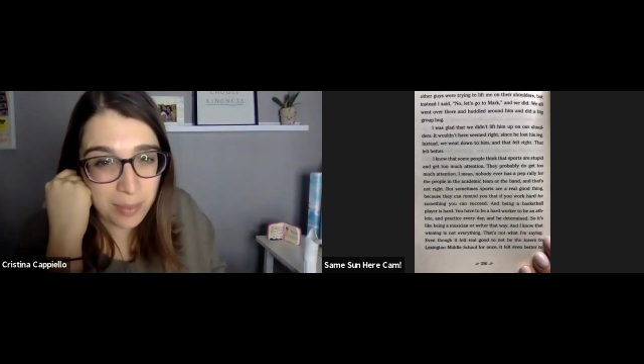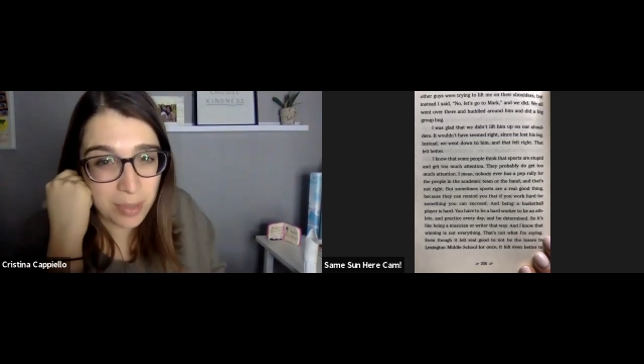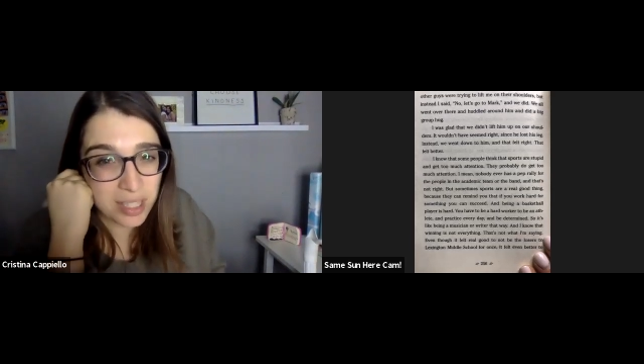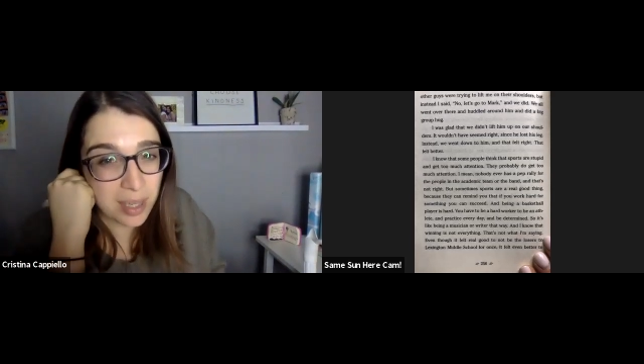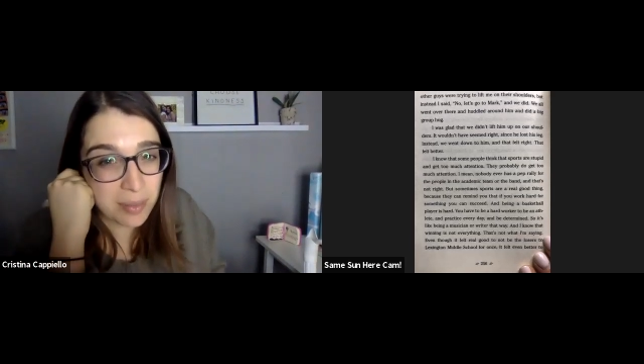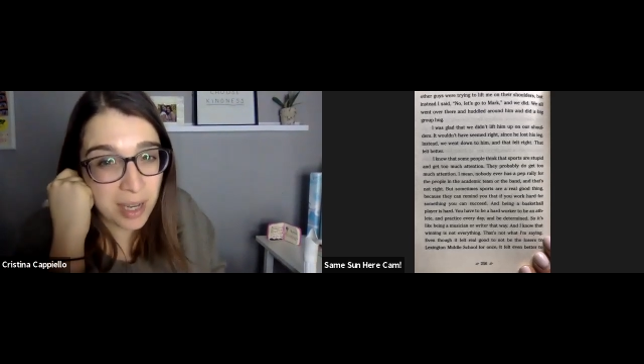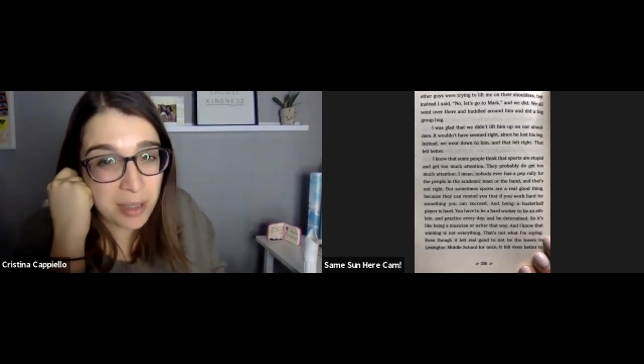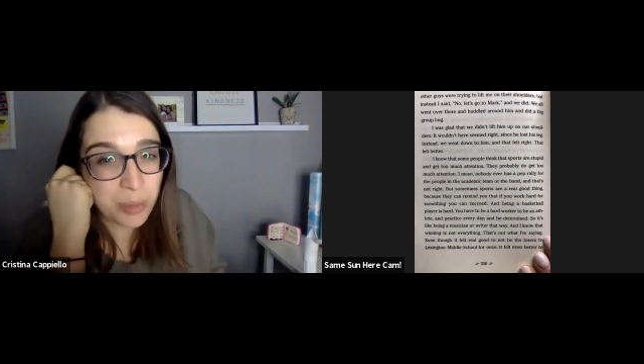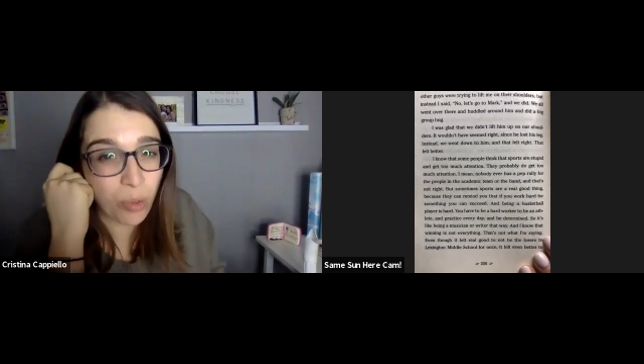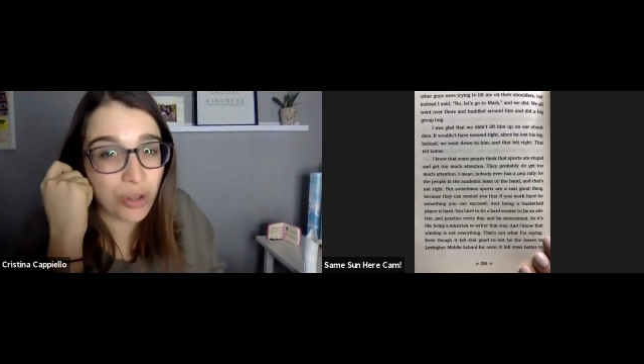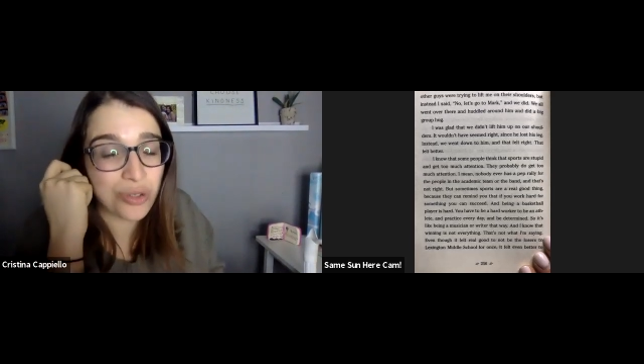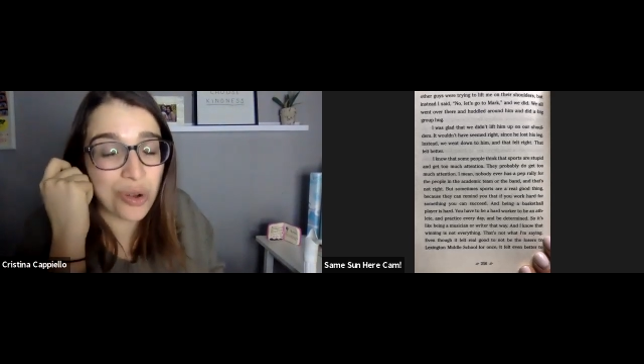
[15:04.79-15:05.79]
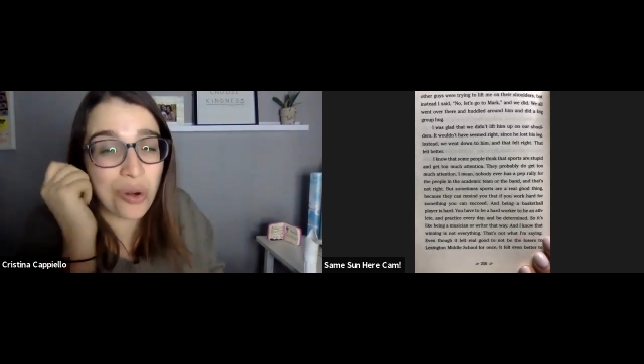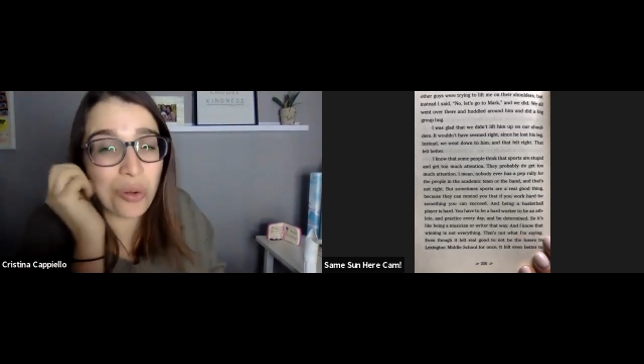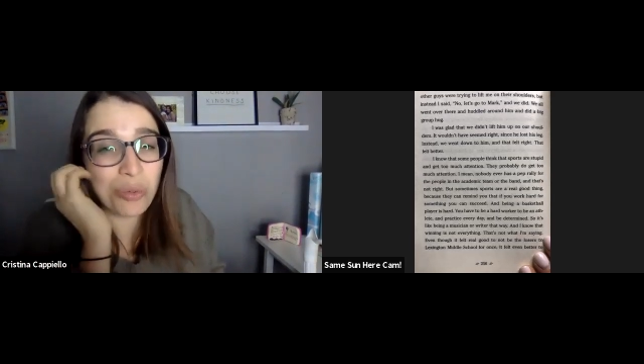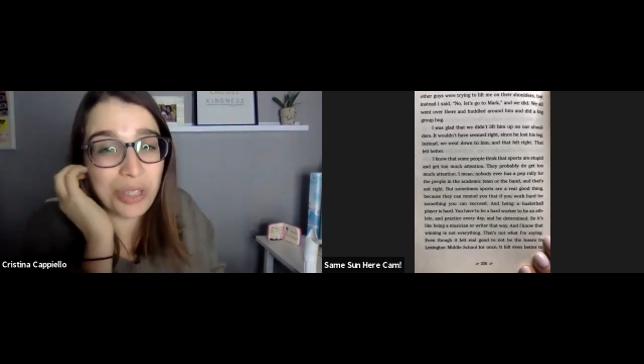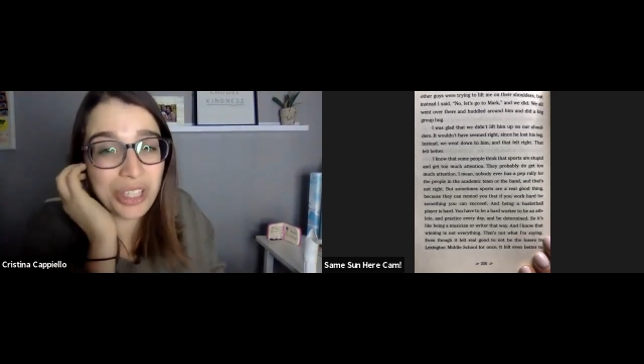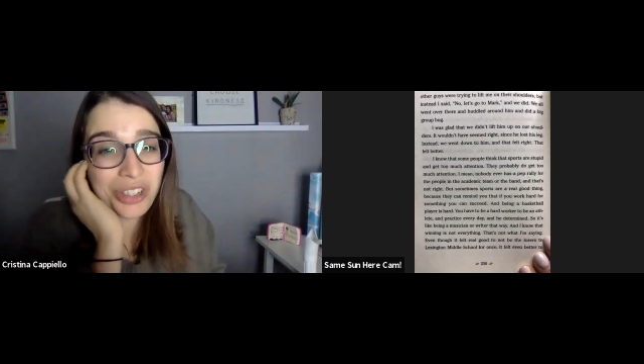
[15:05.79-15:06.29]
But sometimes sports are a
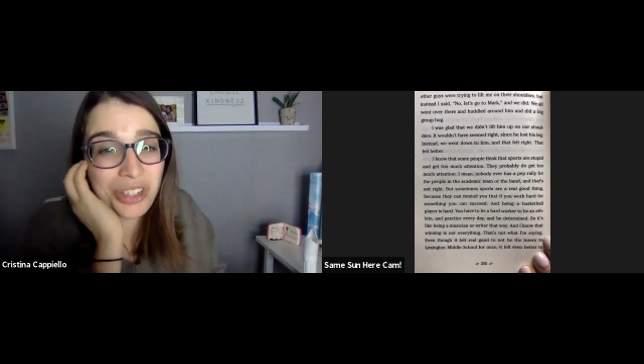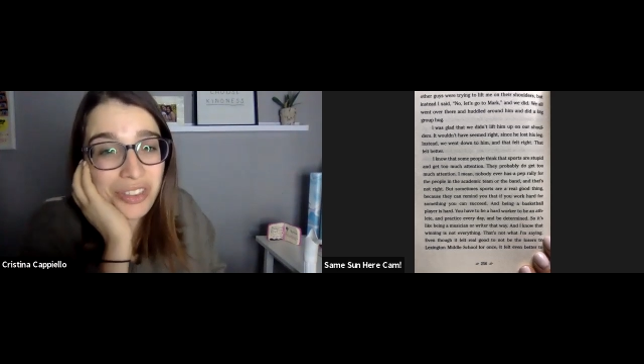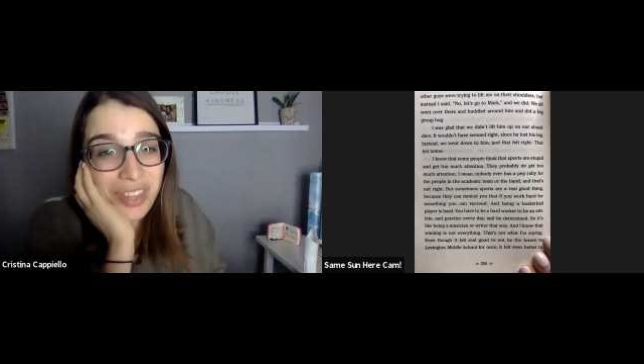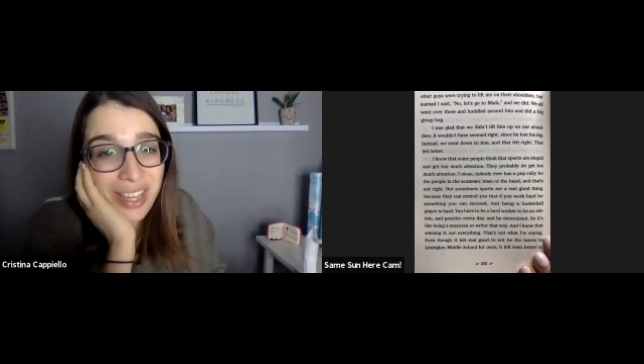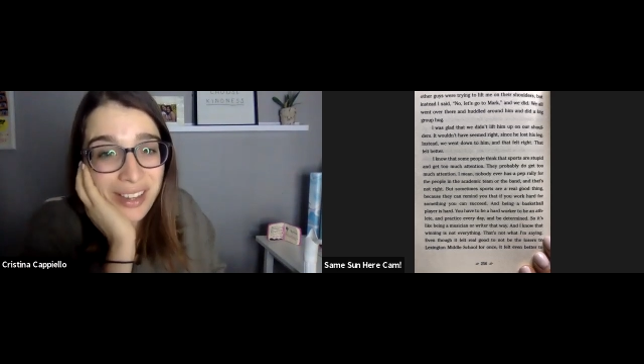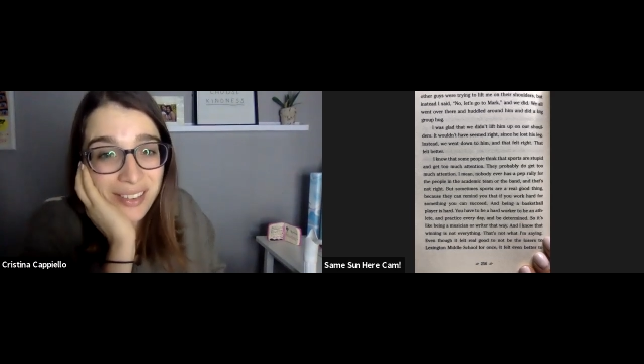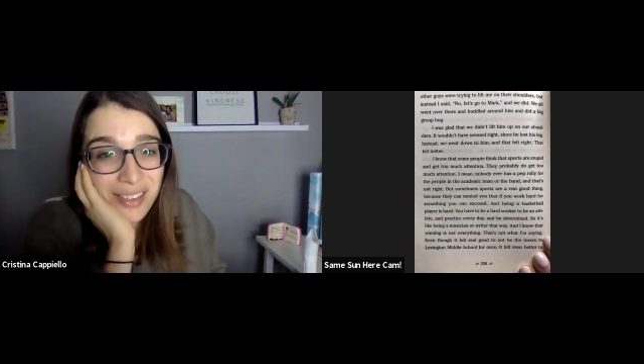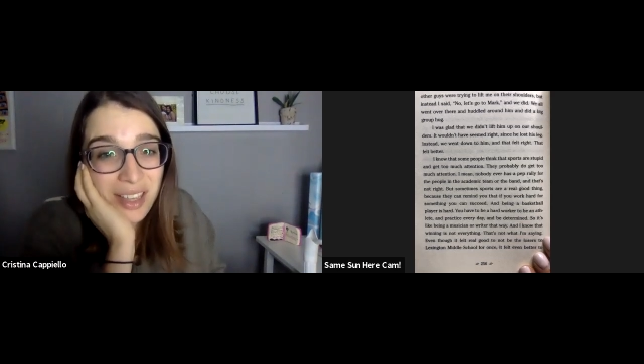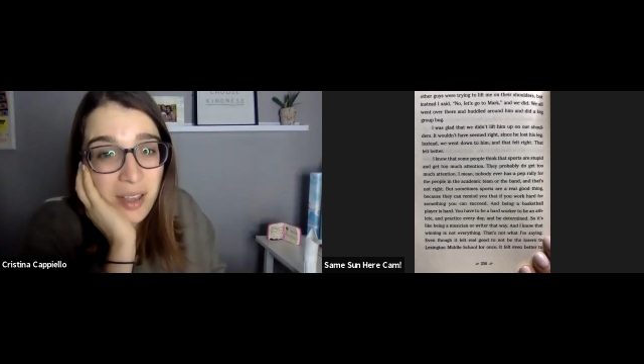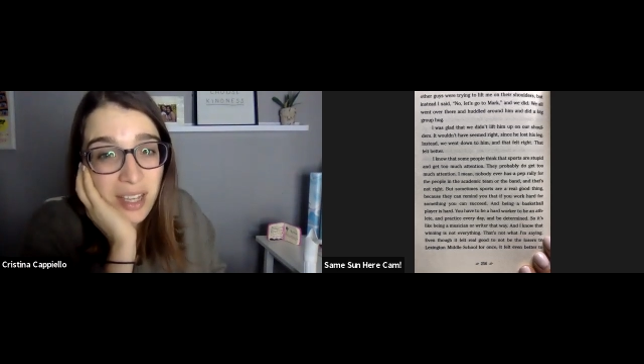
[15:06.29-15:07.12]
real good thing